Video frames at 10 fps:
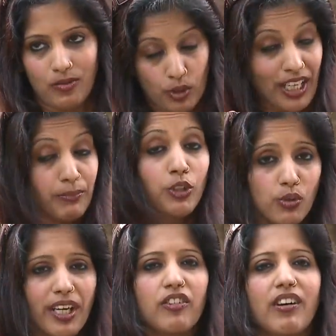what I'm
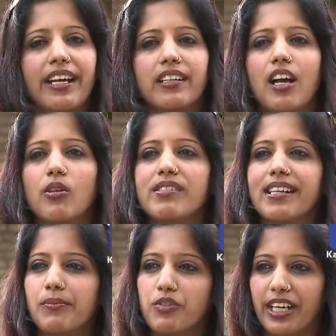doing right now is
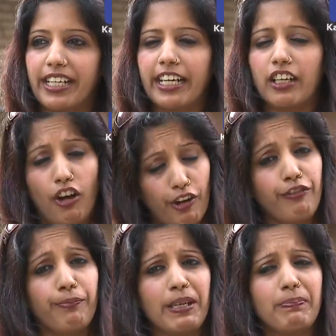I'm training lot
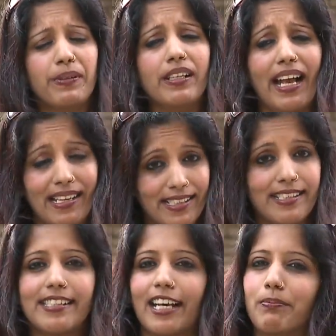of people, as I
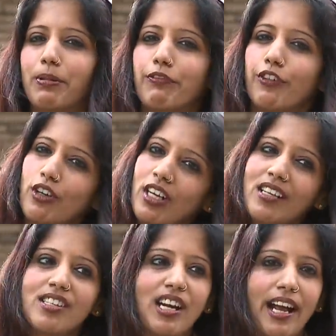said before,
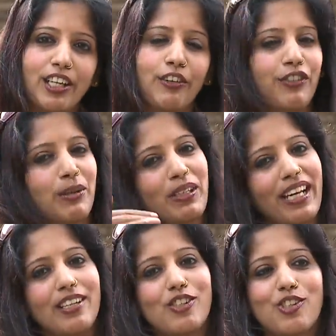starting from
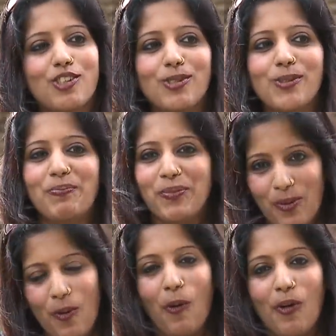kids to
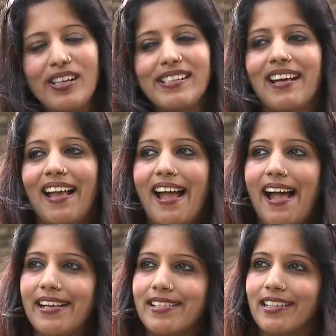old,
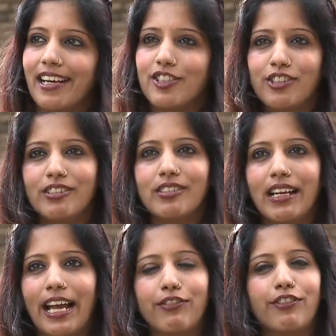and ende oru
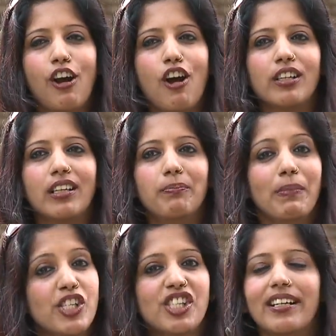lifelong
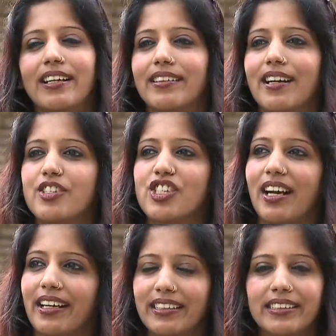mission enna
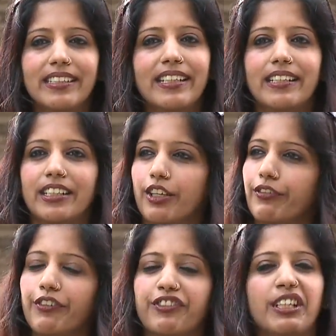ancha idinne kittuna
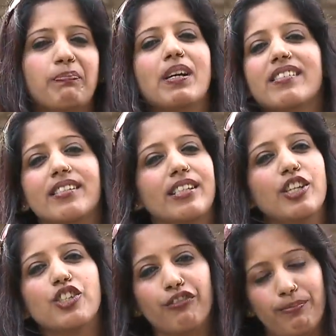
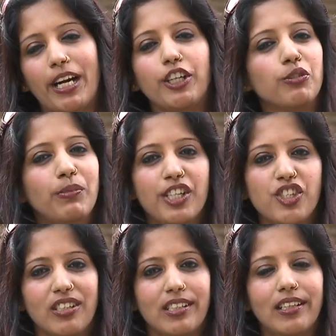50% of money
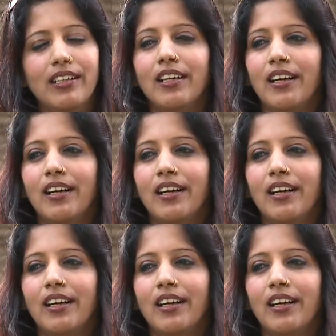ubayichittu